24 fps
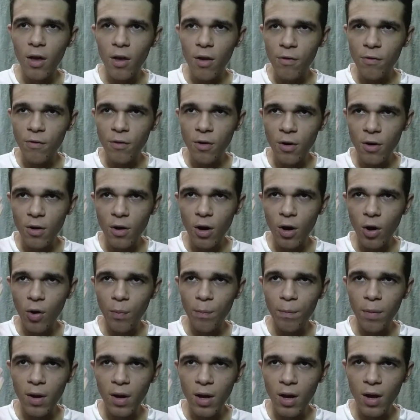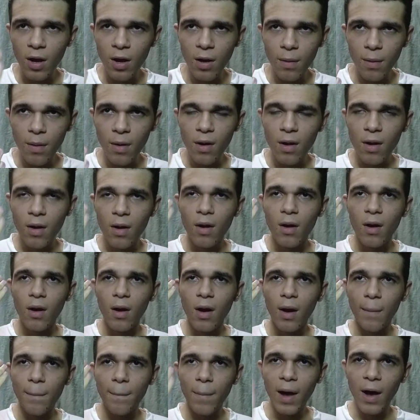if you're open up
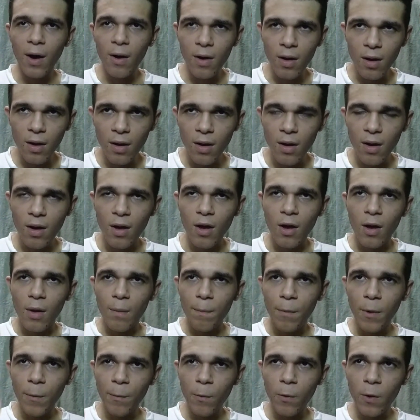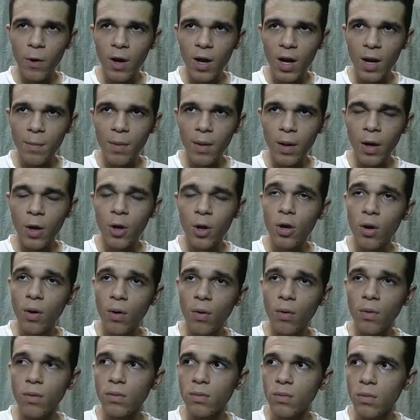about it, people are gonna be like,
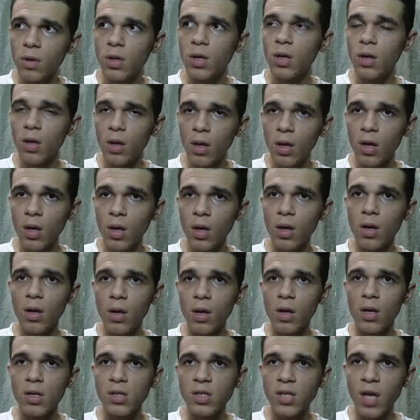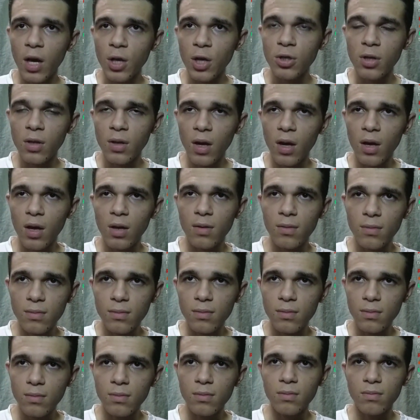yo, he, he he's actually like,
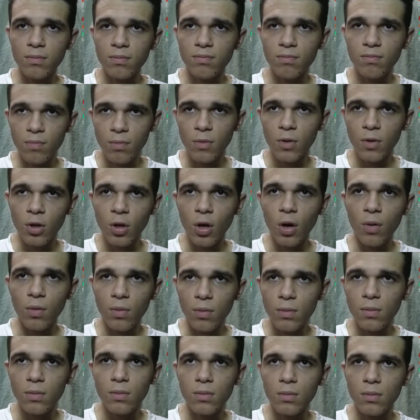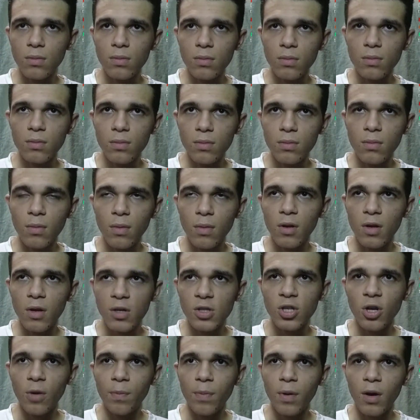you know,
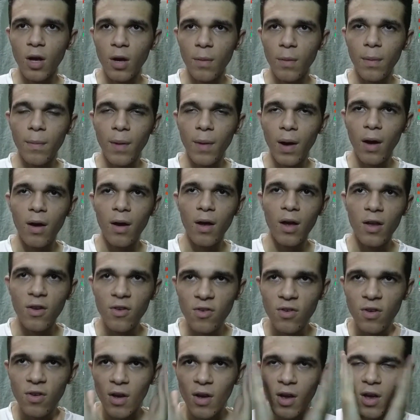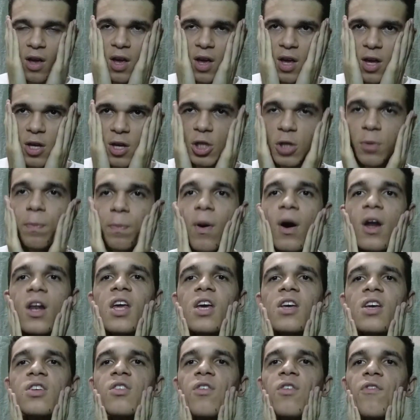he's opening up about it. He's he's
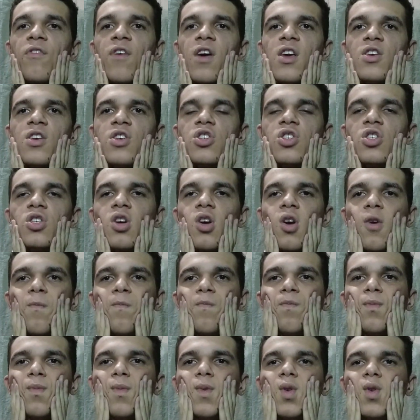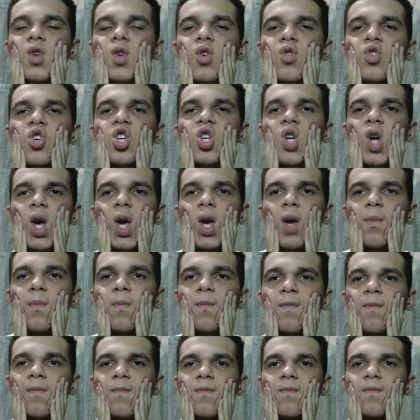putting his face to
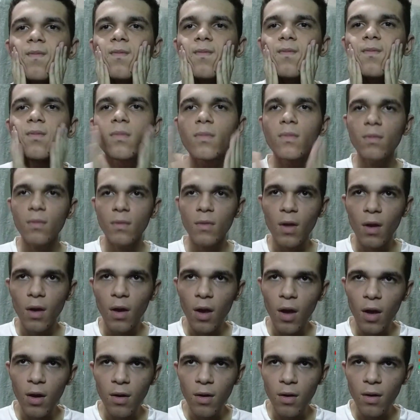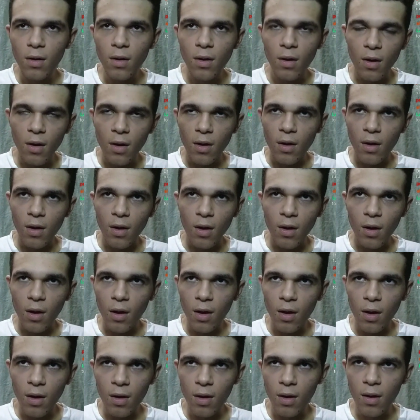shame. In
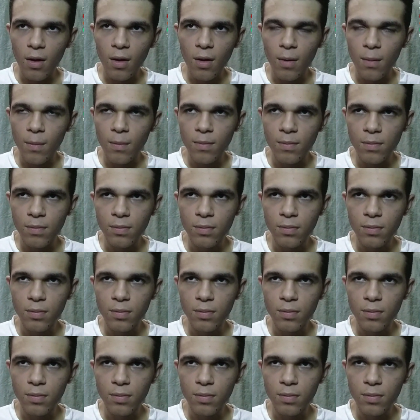um,